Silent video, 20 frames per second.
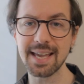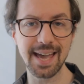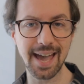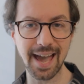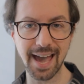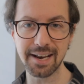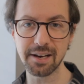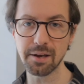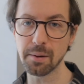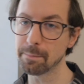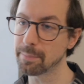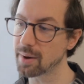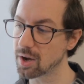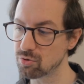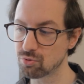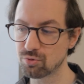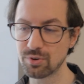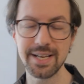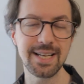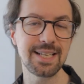And by
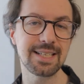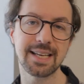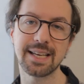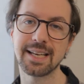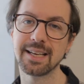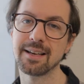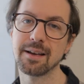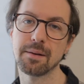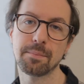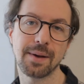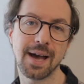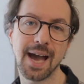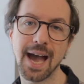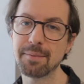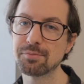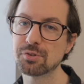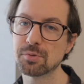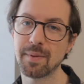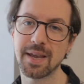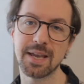reading
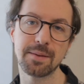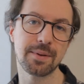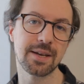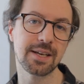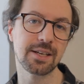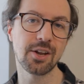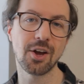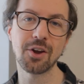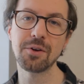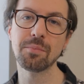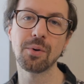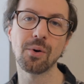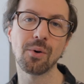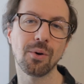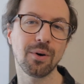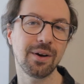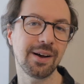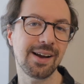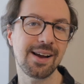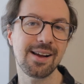perhaps maybe no
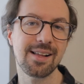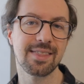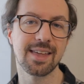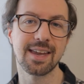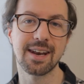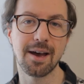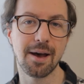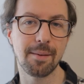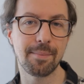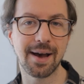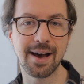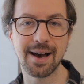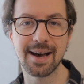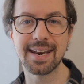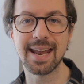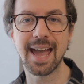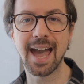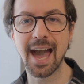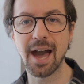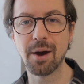more than about
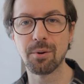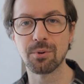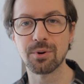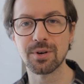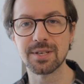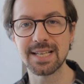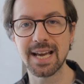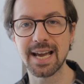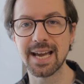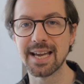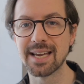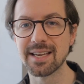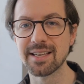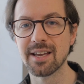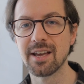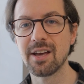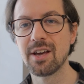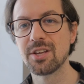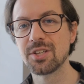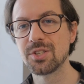an hour a day,
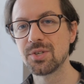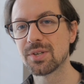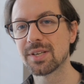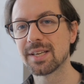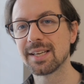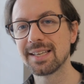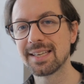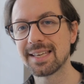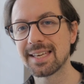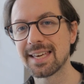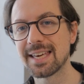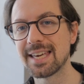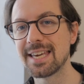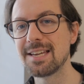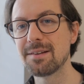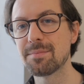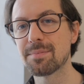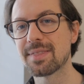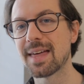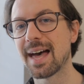you can
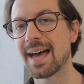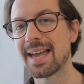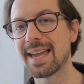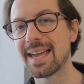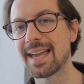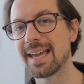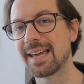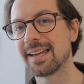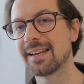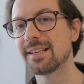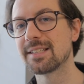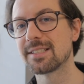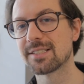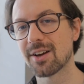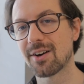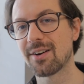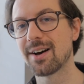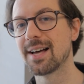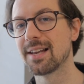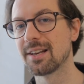keep that inner
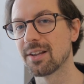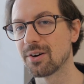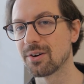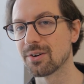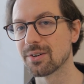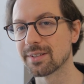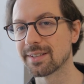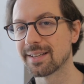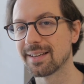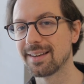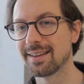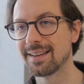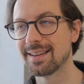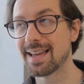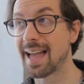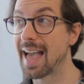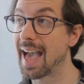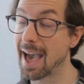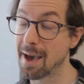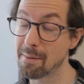dialogue
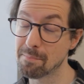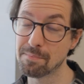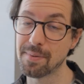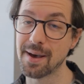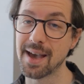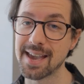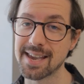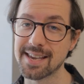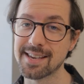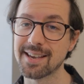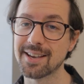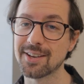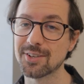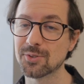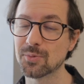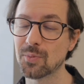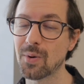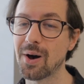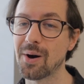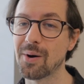at bay
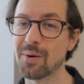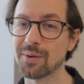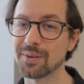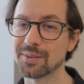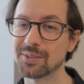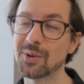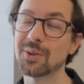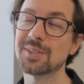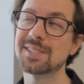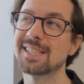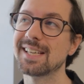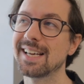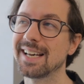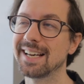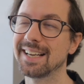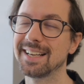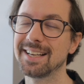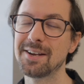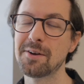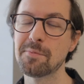as well. Not
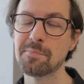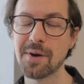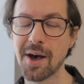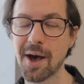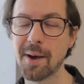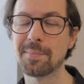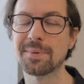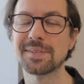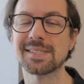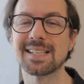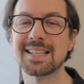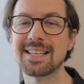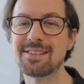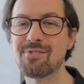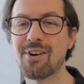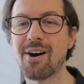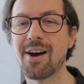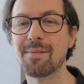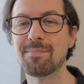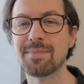to purposely
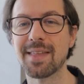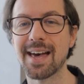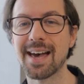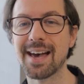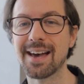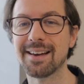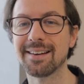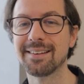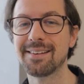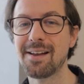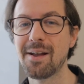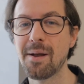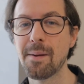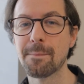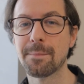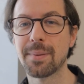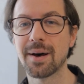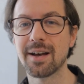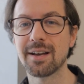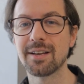rhyme there,
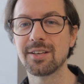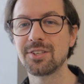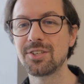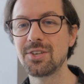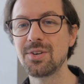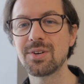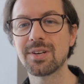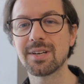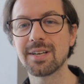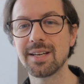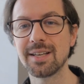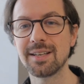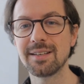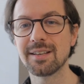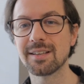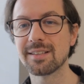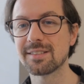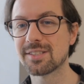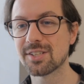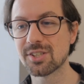but you
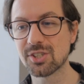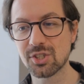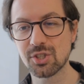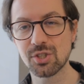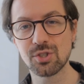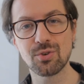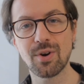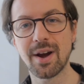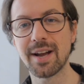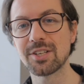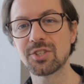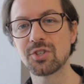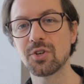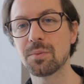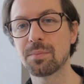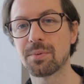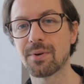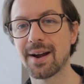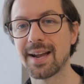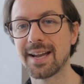can distract
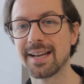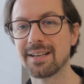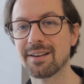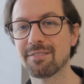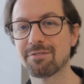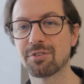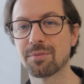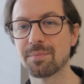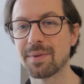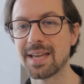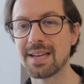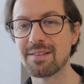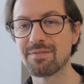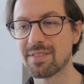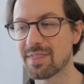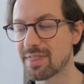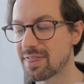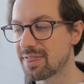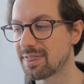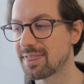your brain from
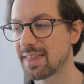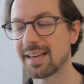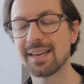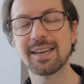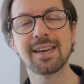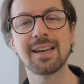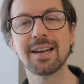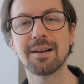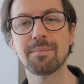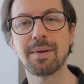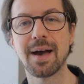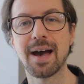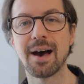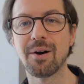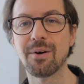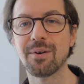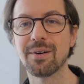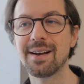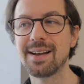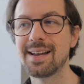even thinking
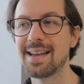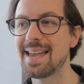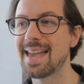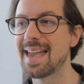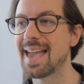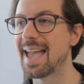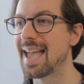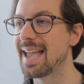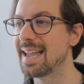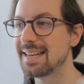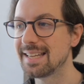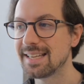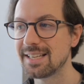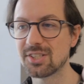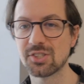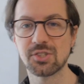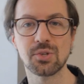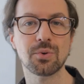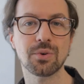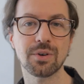about any
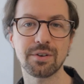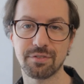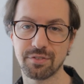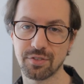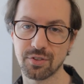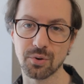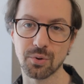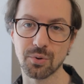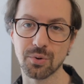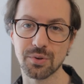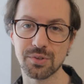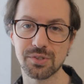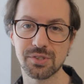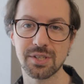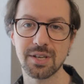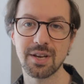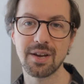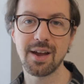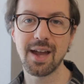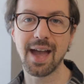sort of
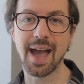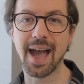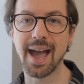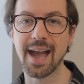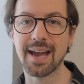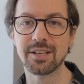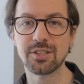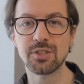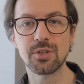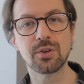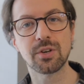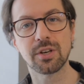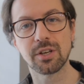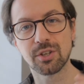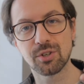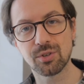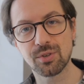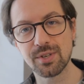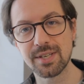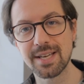thoughts and you can
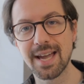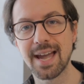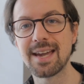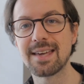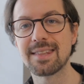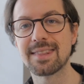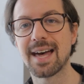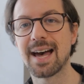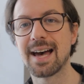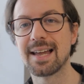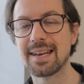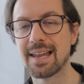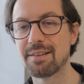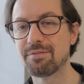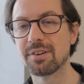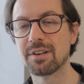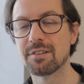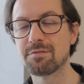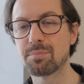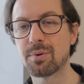create that
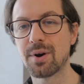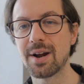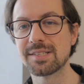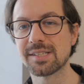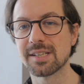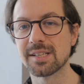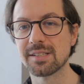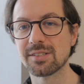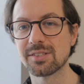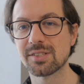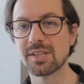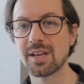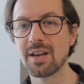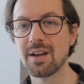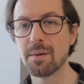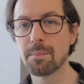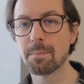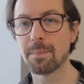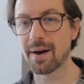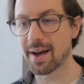level of presence
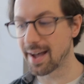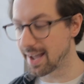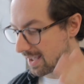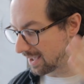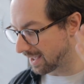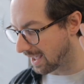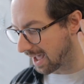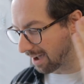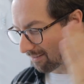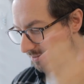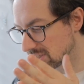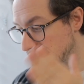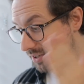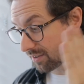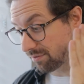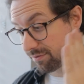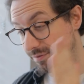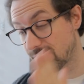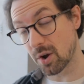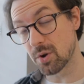by having to
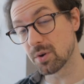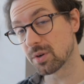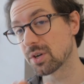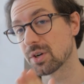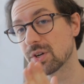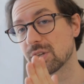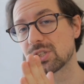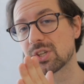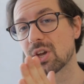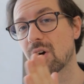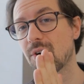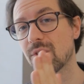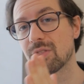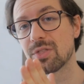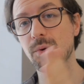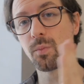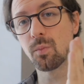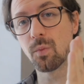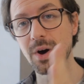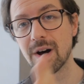focus on
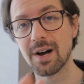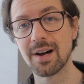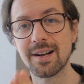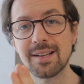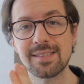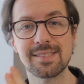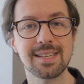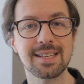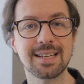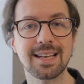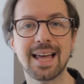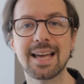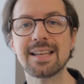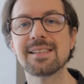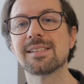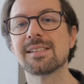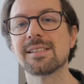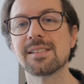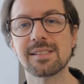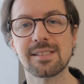the words and
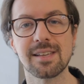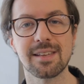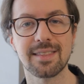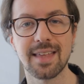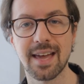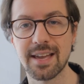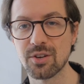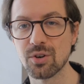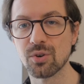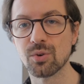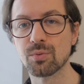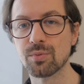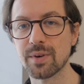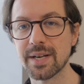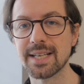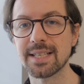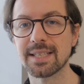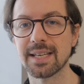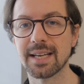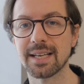letters that you're
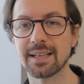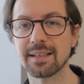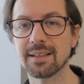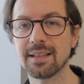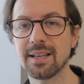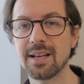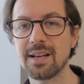reading.